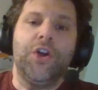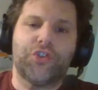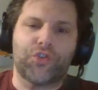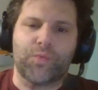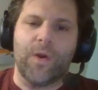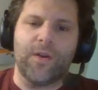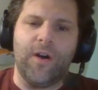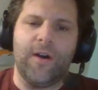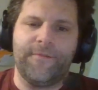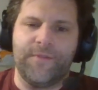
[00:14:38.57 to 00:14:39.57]
shrug
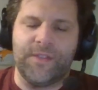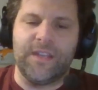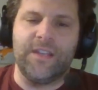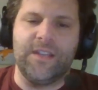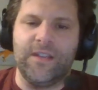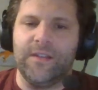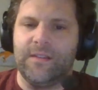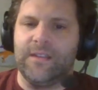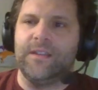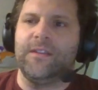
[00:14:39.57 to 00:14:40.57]
off
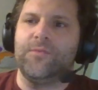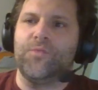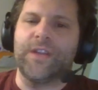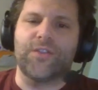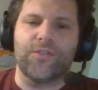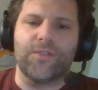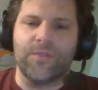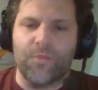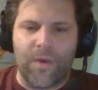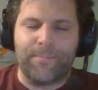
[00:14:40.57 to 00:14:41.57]
the weaker
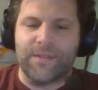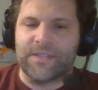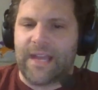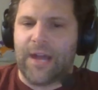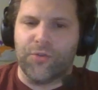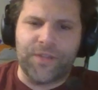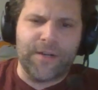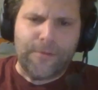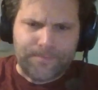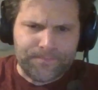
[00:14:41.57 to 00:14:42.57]
weapons out there.